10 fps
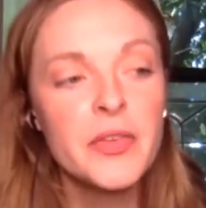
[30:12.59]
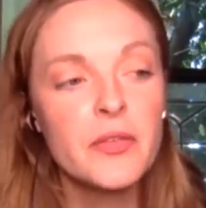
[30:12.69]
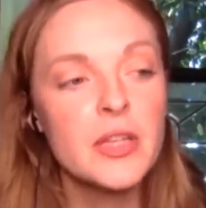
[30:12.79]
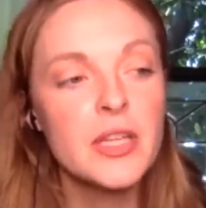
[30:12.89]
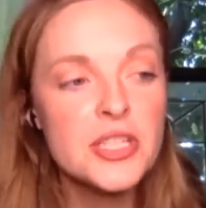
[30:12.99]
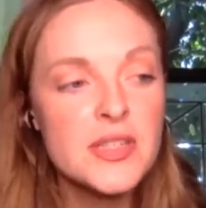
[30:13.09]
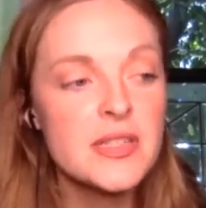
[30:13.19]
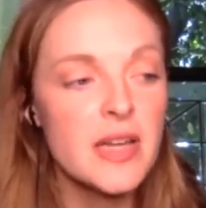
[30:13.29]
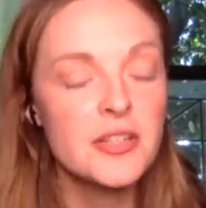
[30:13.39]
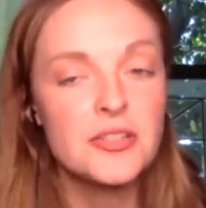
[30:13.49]
religious
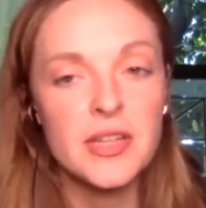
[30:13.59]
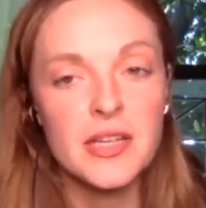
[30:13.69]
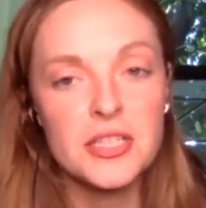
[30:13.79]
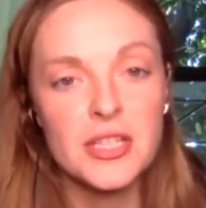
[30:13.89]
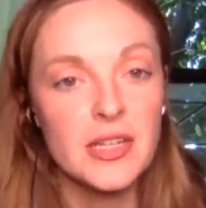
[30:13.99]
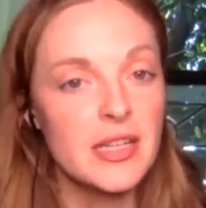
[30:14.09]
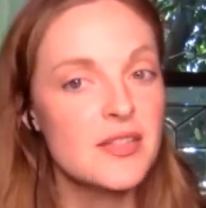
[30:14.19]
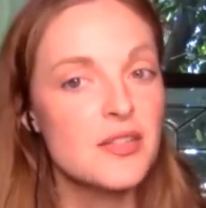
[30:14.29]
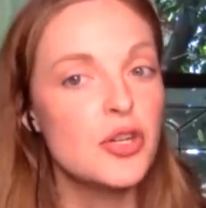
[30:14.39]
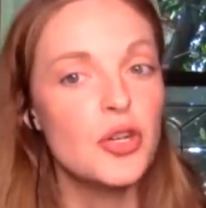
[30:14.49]
indoctrination
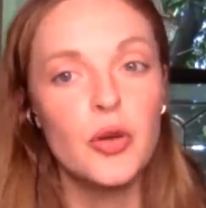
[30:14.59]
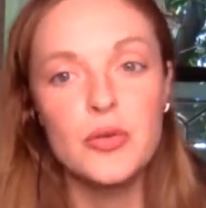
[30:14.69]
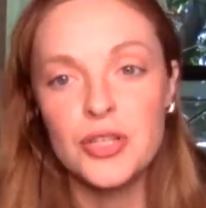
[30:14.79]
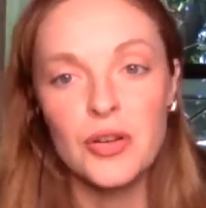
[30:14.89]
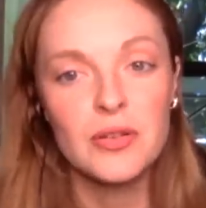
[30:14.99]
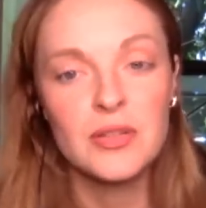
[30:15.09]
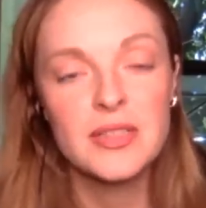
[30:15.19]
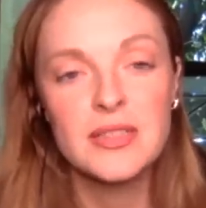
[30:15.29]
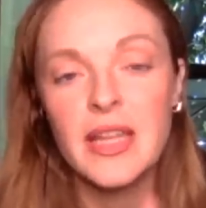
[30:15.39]
is no joke.